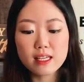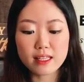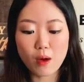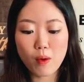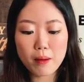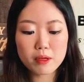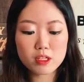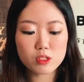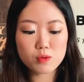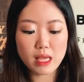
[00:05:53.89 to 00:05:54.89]
Now what I'm
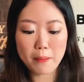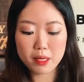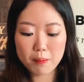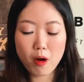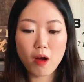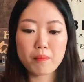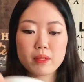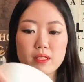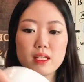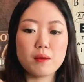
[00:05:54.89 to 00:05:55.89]
gonna do is I'm gonna pop
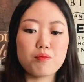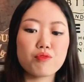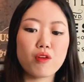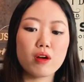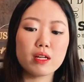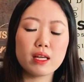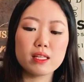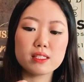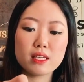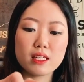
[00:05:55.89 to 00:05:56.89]
the prawn
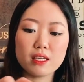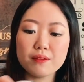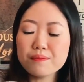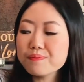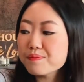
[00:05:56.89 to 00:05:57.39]
heads in,